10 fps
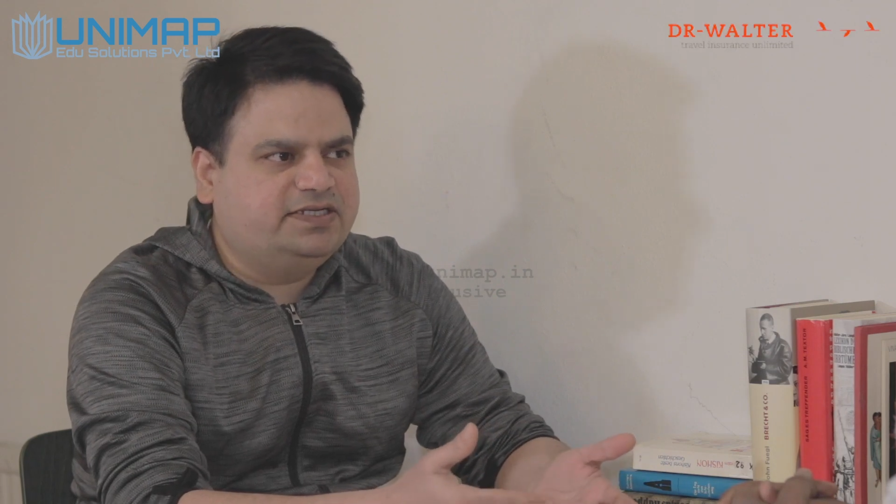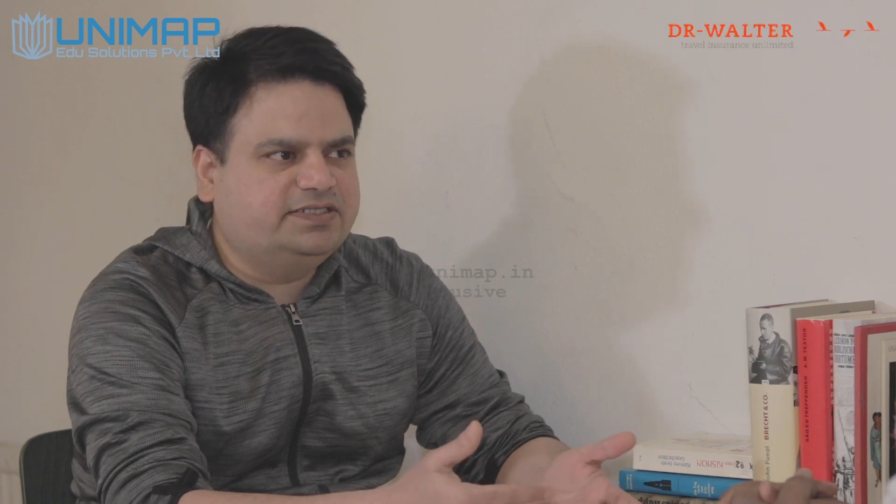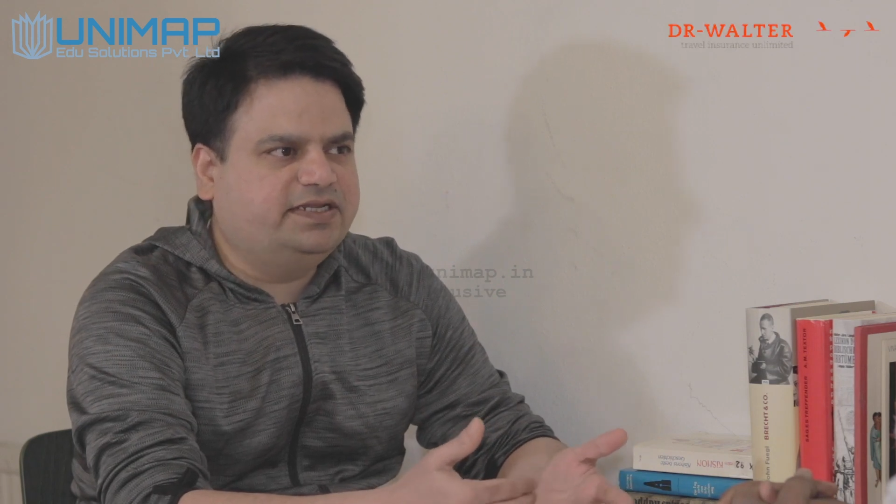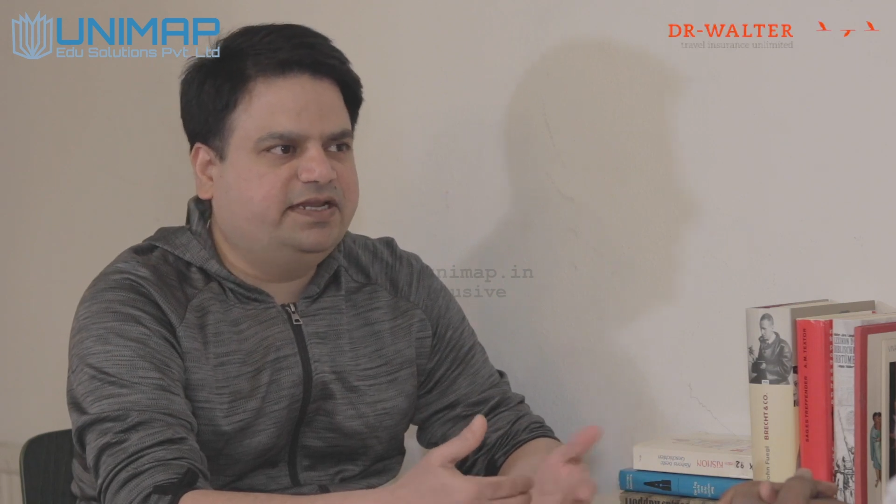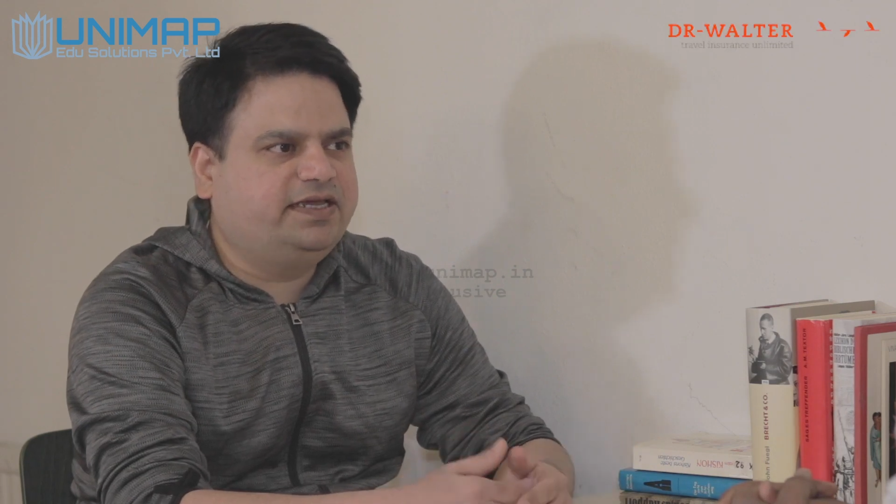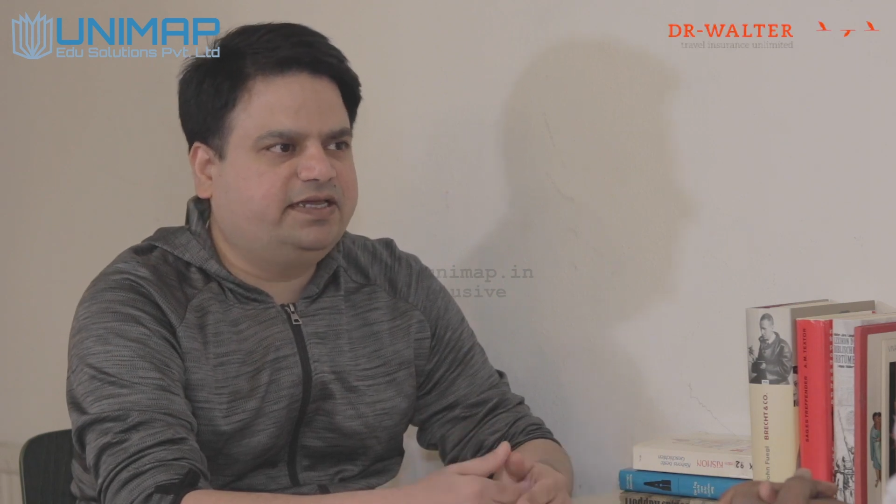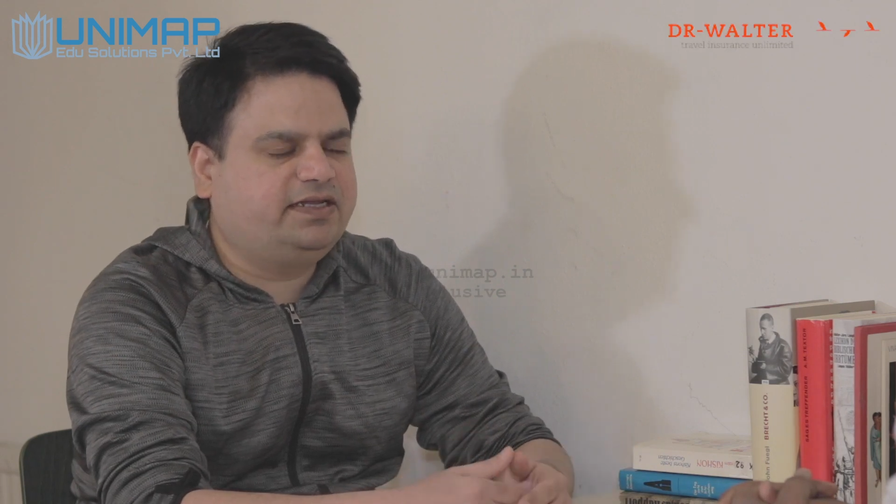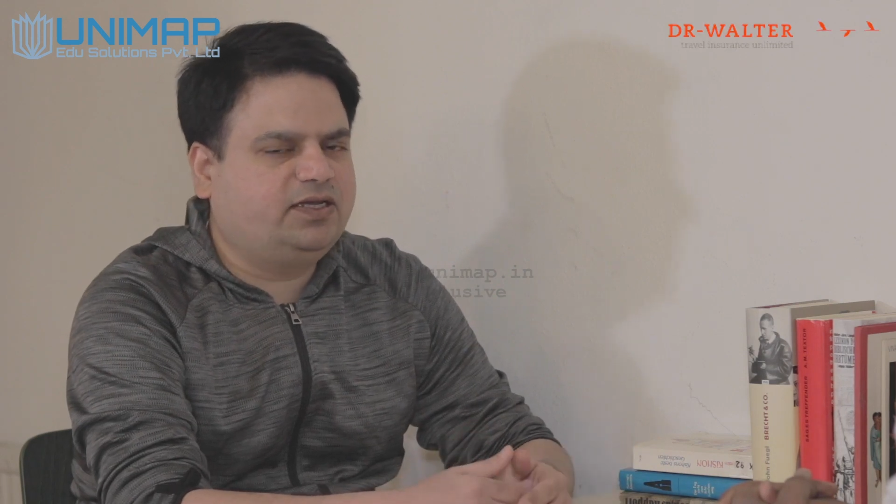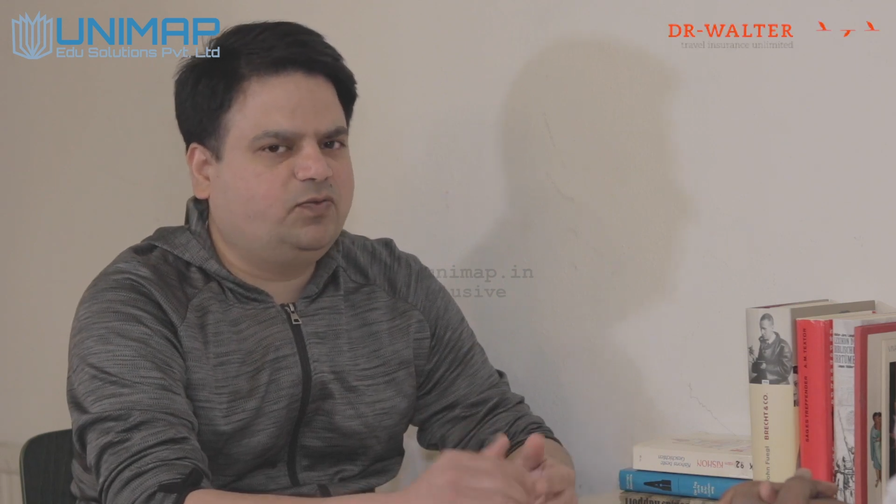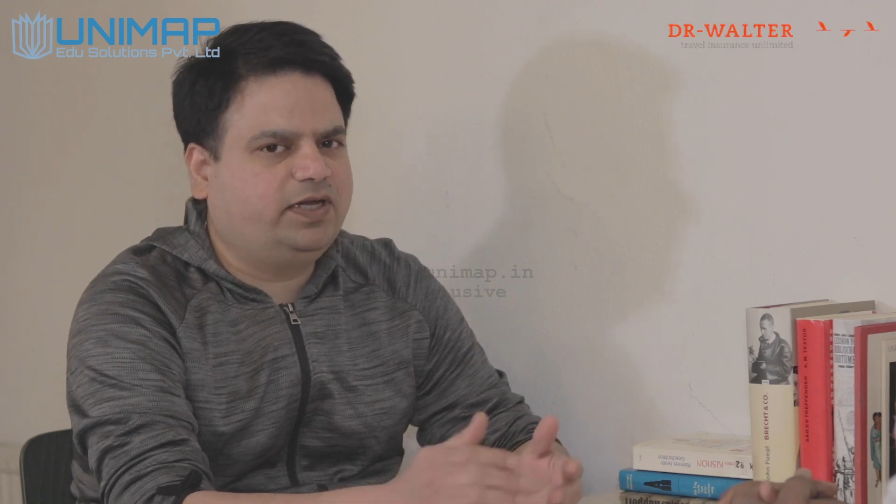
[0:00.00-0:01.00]
engineering
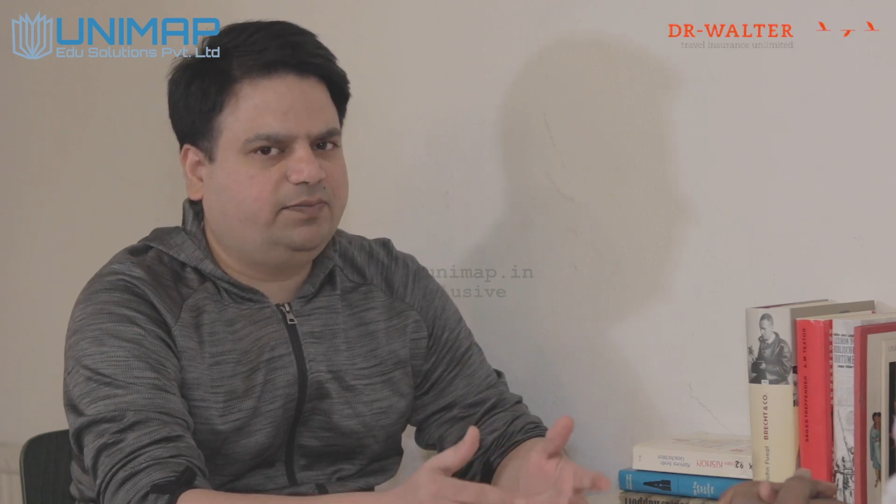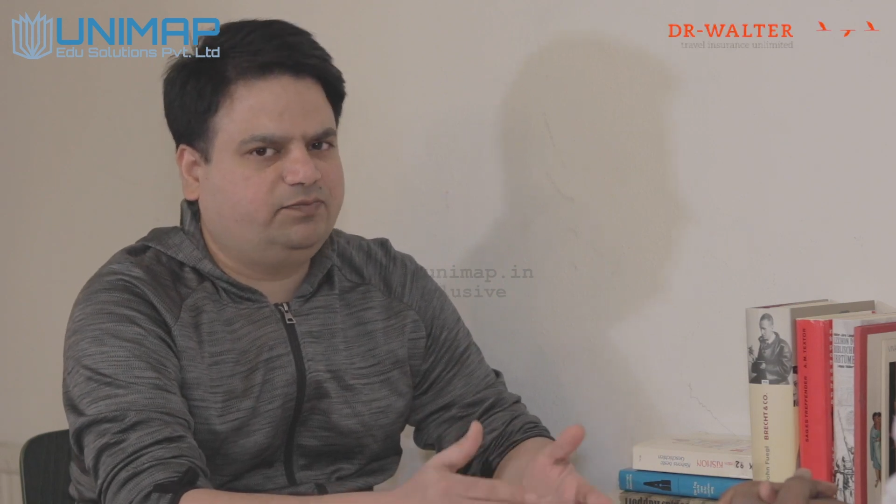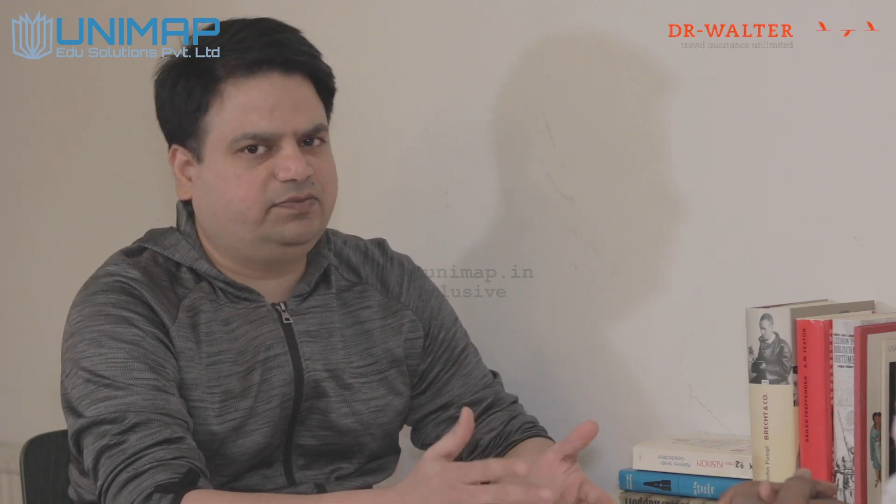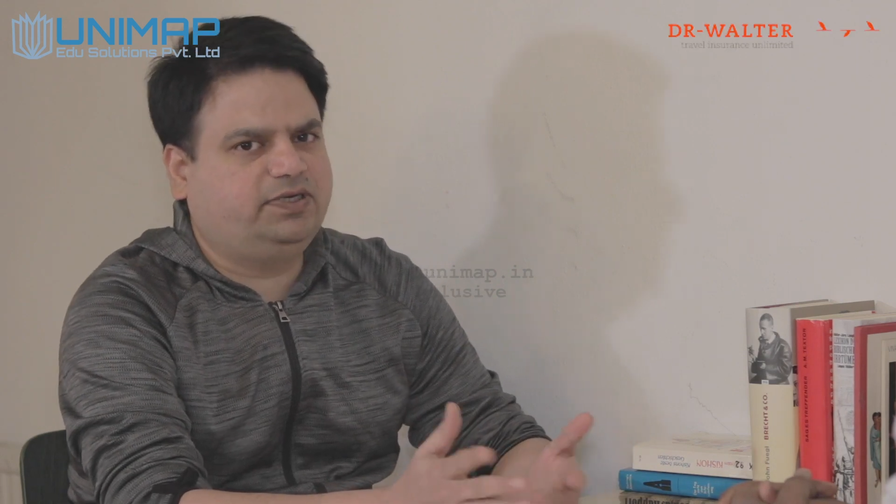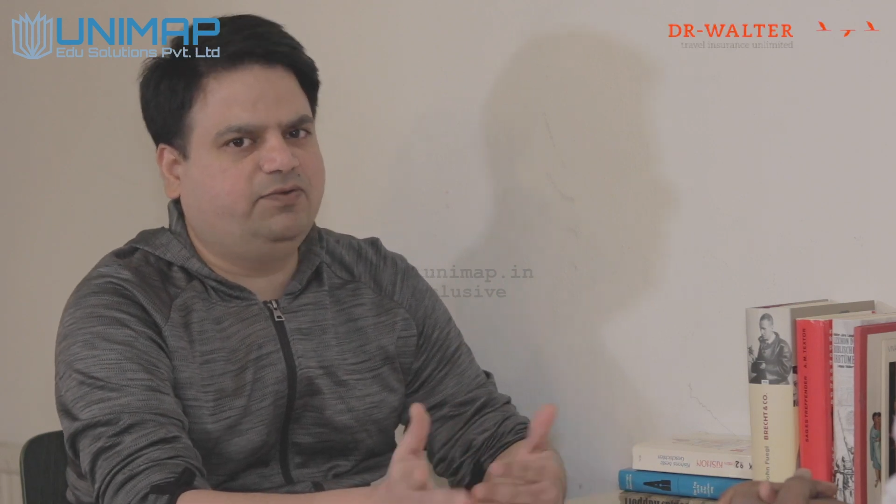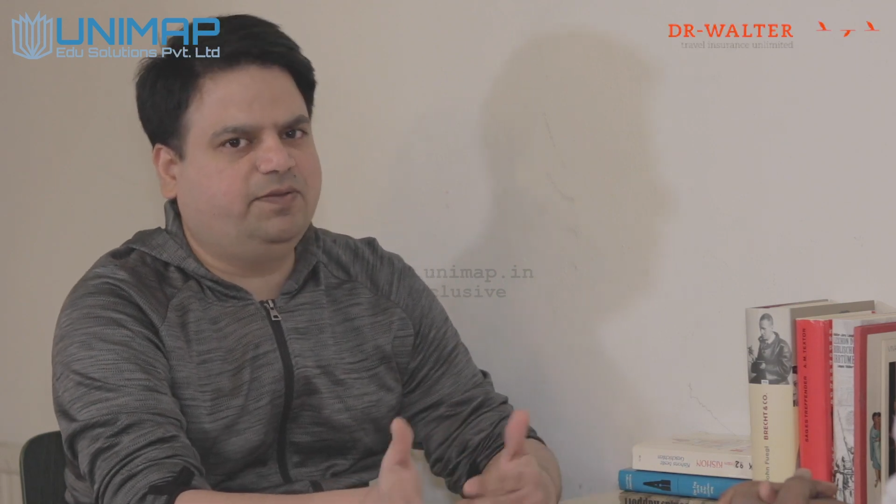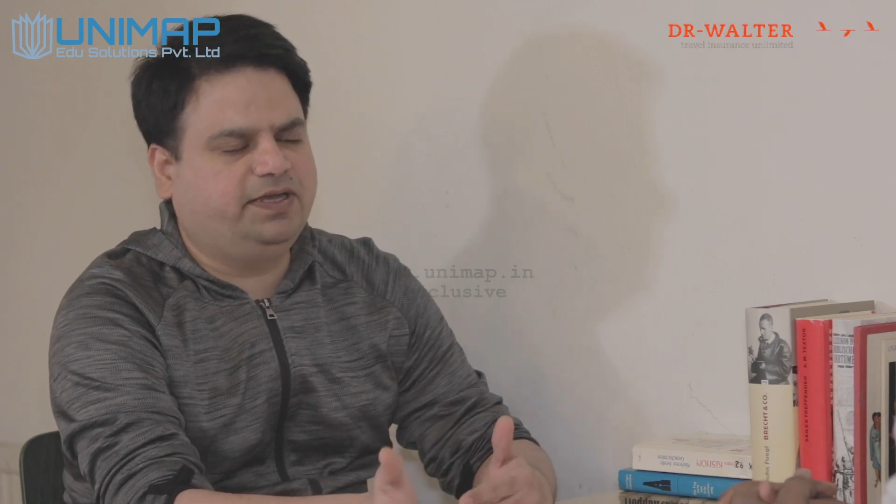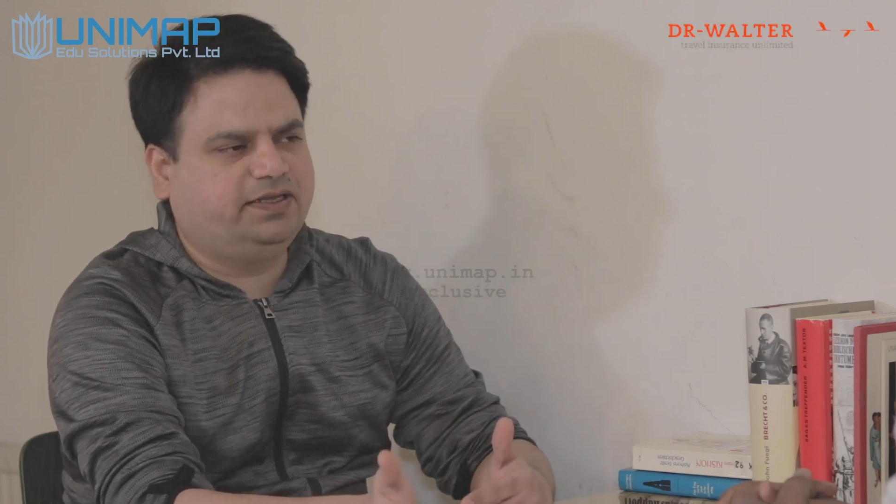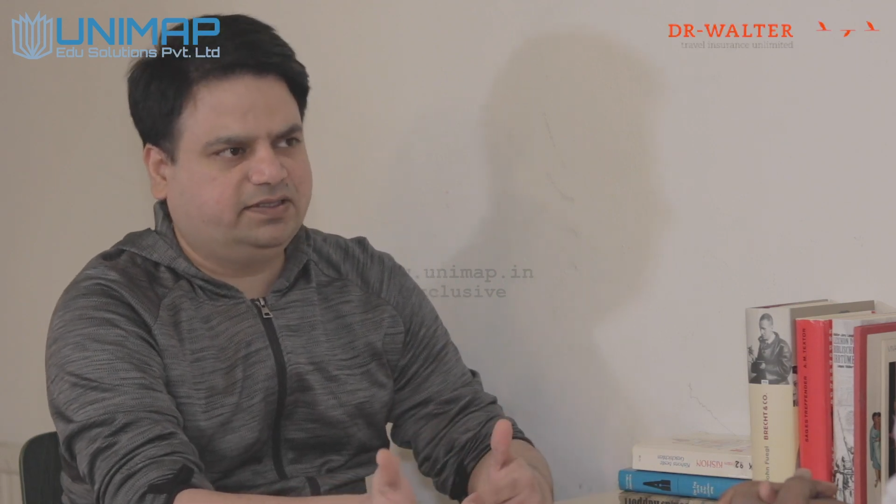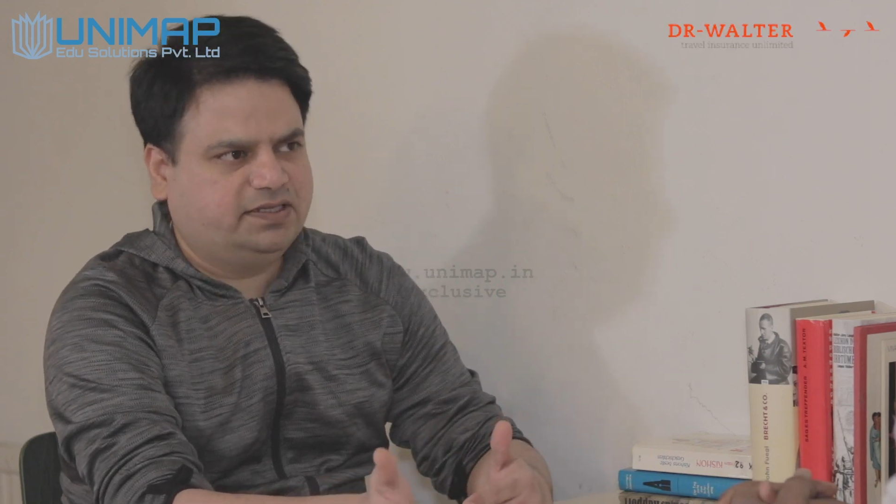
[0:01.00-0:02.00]
and now I am
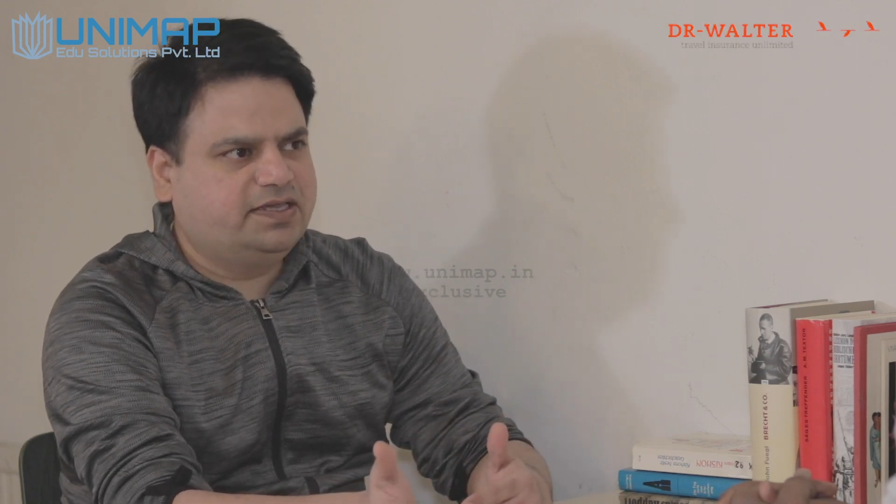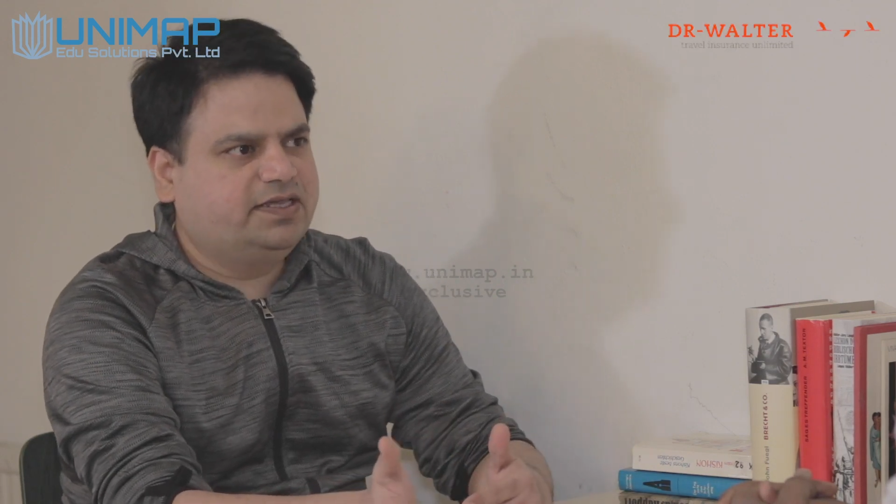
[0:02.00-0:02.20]
developing